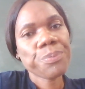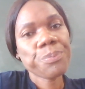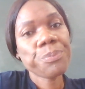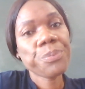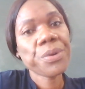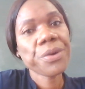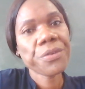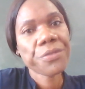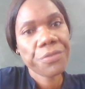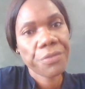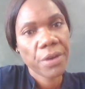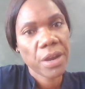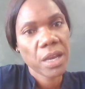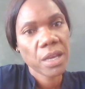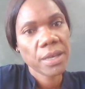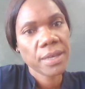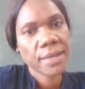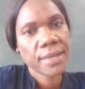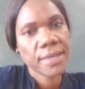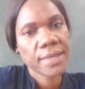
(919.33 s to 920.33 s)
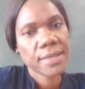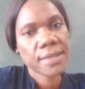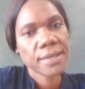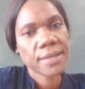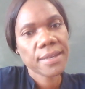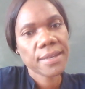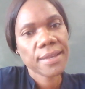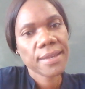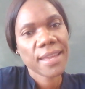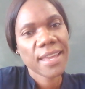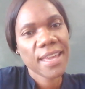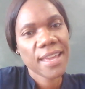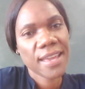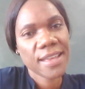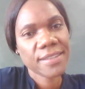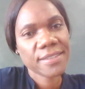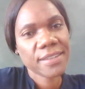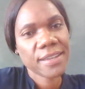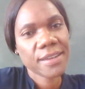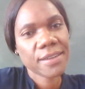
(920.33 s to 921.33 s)
prevent
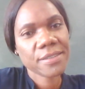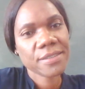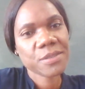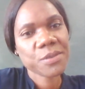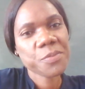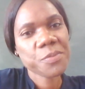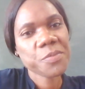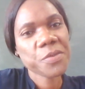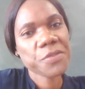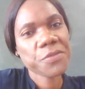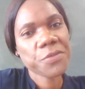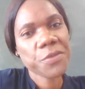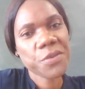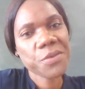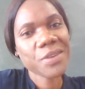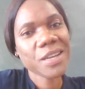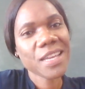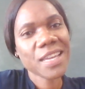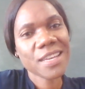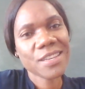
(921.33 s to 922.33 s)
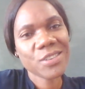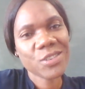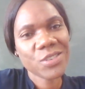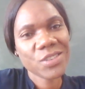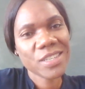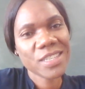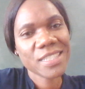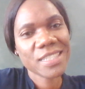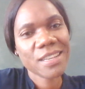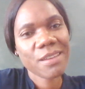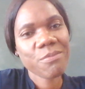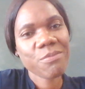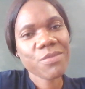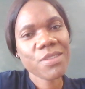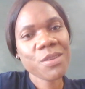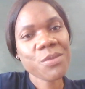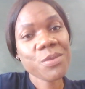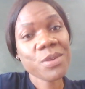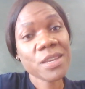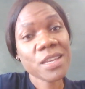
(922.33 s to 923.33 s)
cancer. So before we can treat
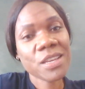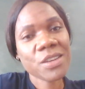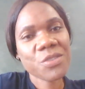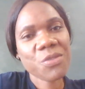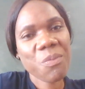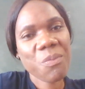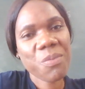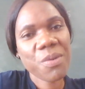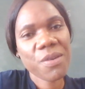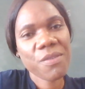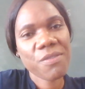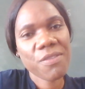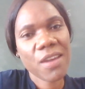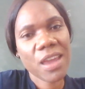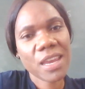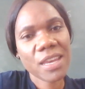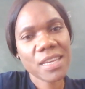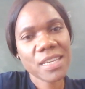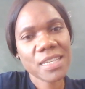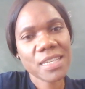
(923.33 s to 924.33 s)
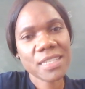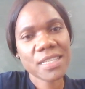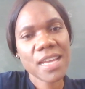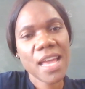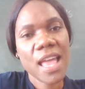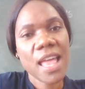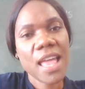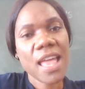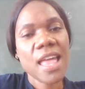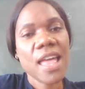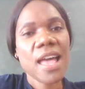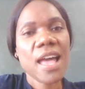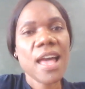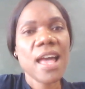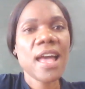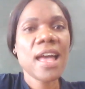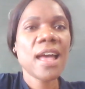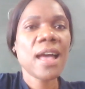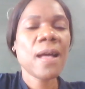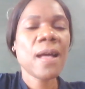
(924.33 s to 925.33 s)
something, we need to prevent it.
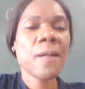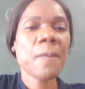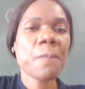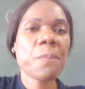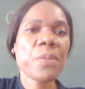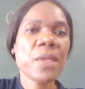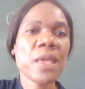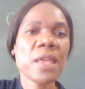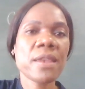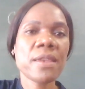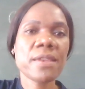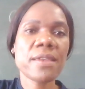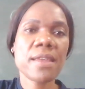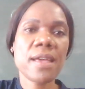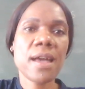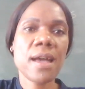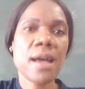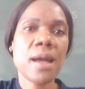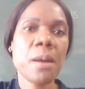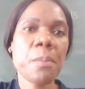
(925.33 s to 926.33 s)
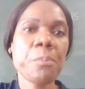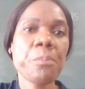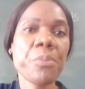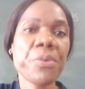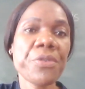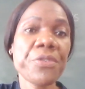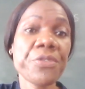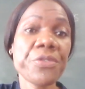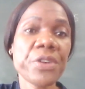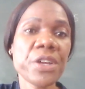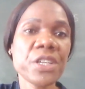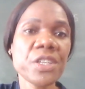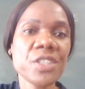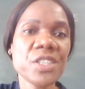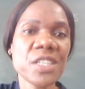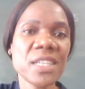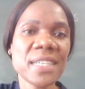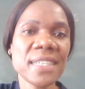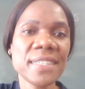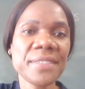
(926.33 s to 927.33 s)
And
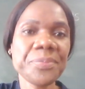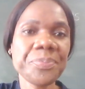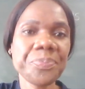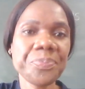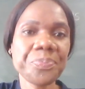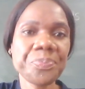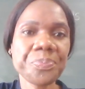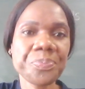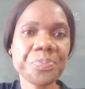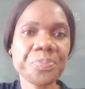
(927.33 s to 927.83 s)
prevention,